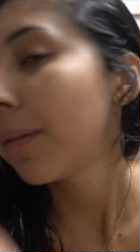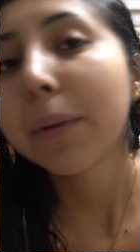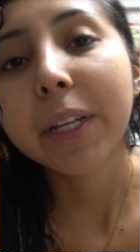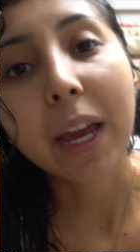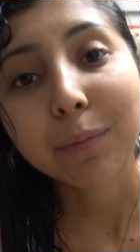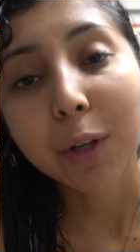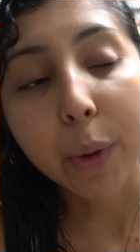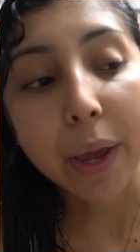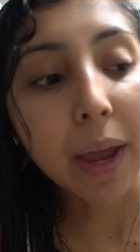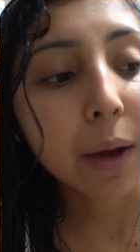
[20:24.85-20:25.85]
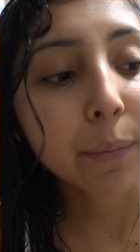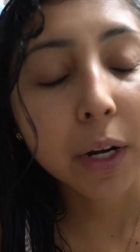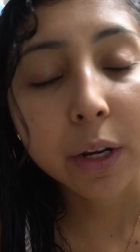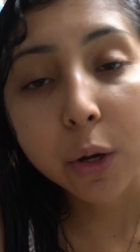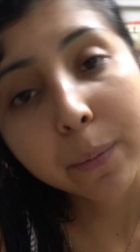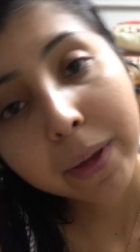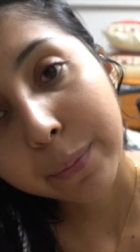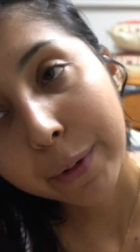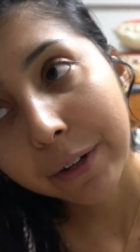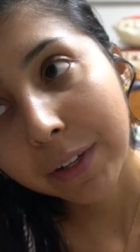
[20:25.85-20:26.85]
but yeah, okay, I'm gonna go make
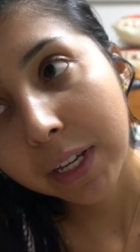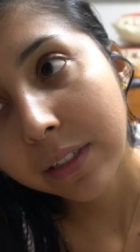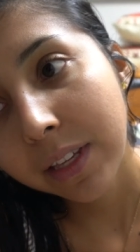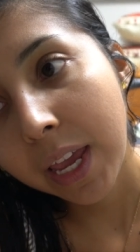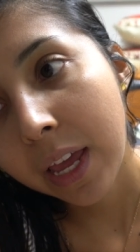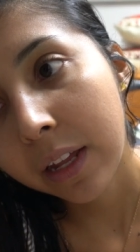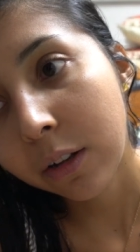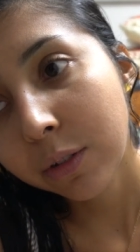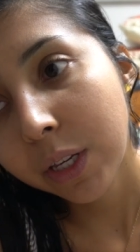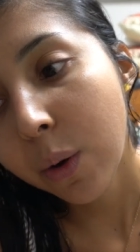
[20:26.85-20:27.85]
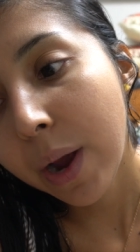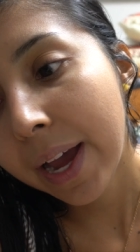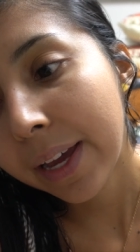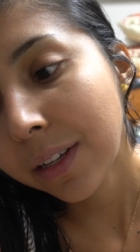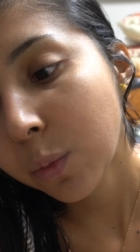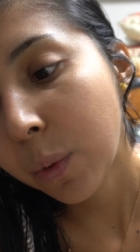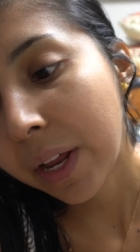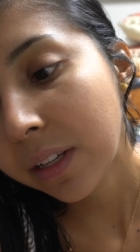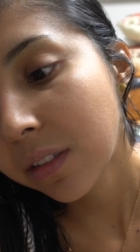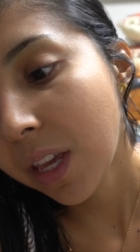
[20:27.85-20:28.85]
breakfast and I'll see you guys when
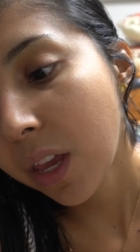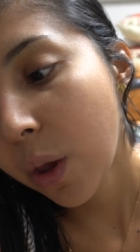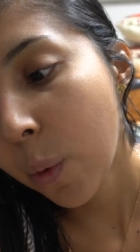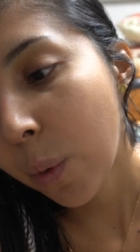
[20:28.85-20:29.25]
I see you,